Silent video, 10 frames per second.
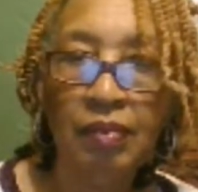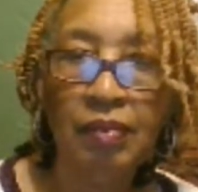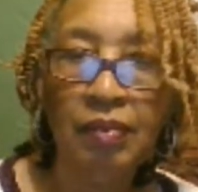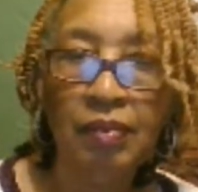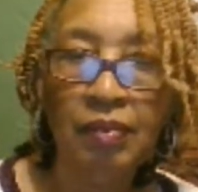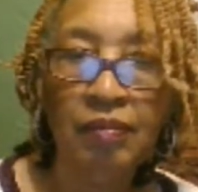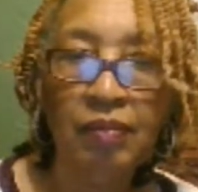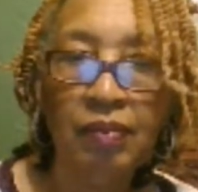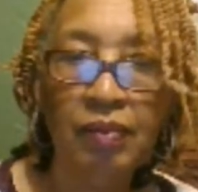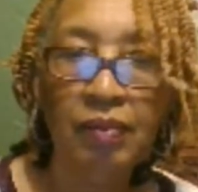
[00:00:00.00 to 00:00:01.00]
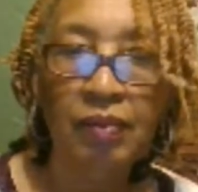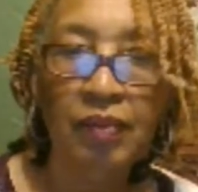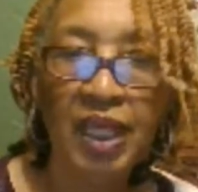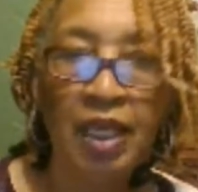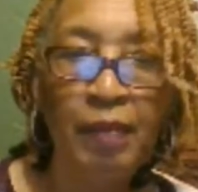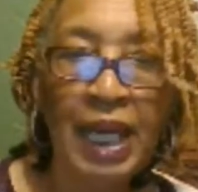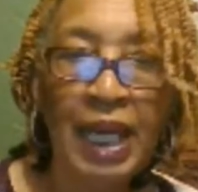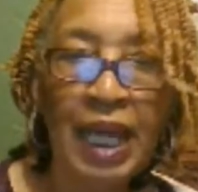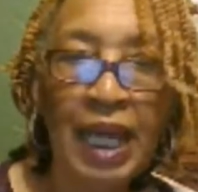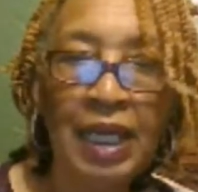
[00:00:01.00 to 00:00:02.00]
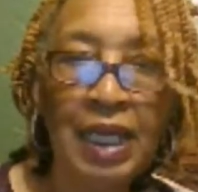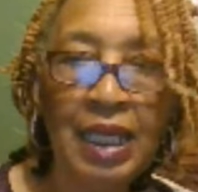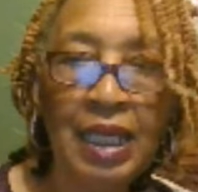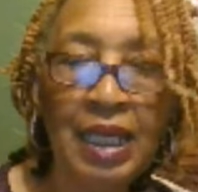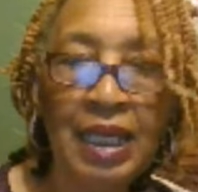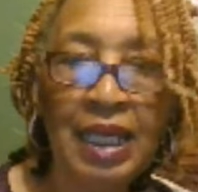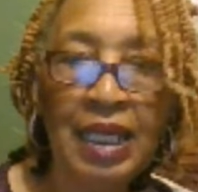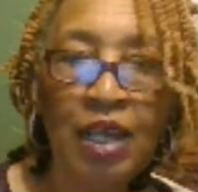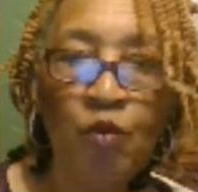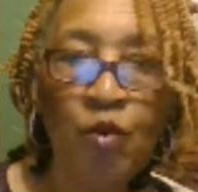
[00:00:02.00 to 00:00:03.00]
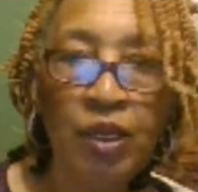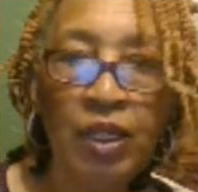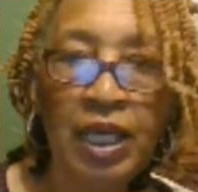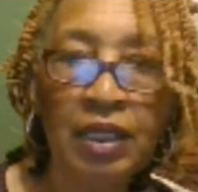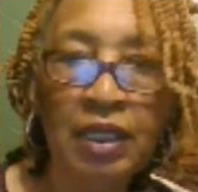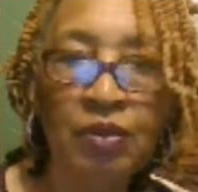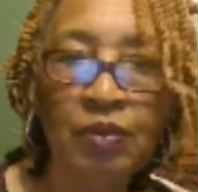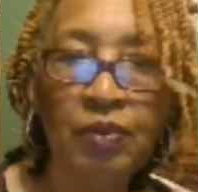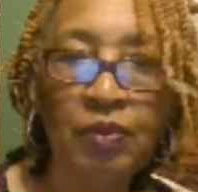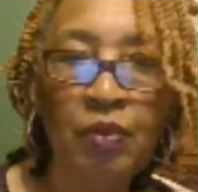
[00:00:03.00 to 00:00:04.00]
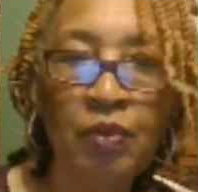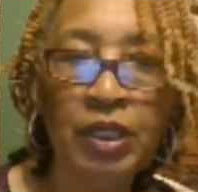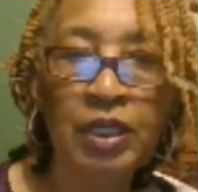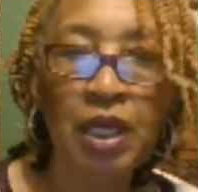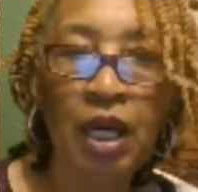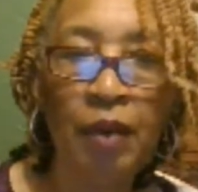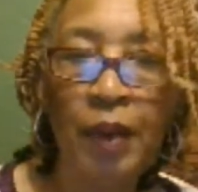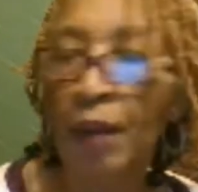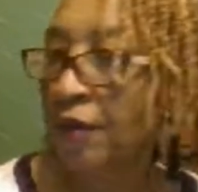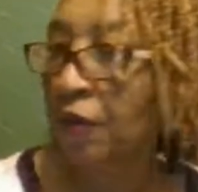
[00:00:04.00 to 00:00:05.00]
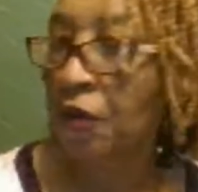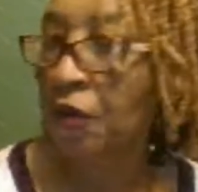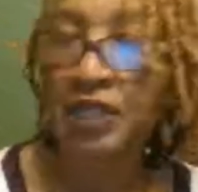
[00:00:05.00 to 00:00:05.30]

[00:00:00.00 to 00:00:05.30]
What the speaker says: Anybody got anything they want to talk about before I sign off?